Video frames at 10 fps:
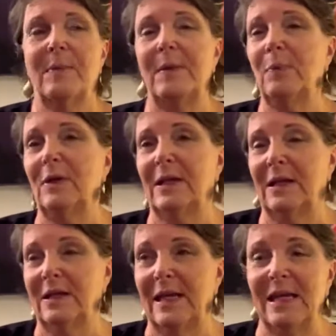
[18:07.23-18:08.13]
People,
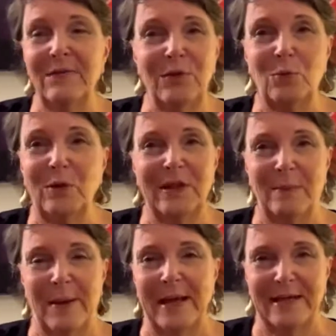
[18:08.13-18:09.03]
even with
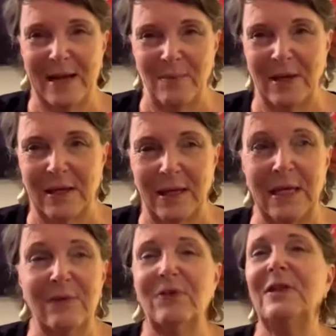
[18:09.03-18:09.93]
the pandemic,
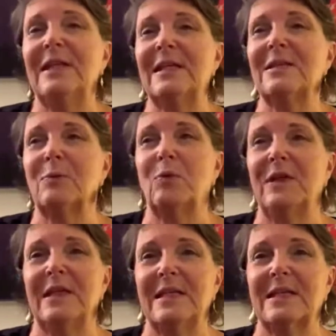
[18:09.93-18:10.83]
even this
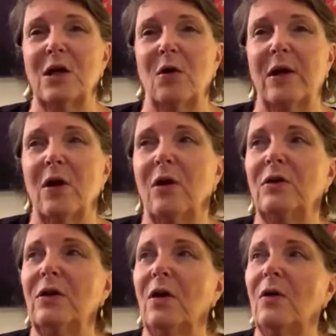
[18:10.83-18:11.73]
with this going on,
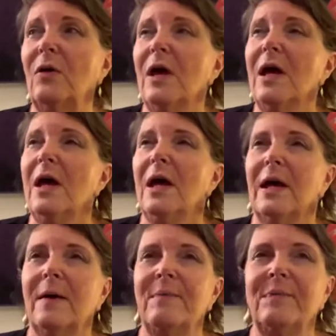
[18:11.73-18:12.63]
you know,
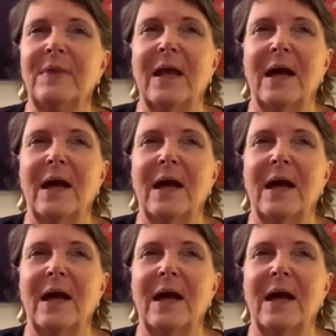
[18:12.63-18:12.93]
um,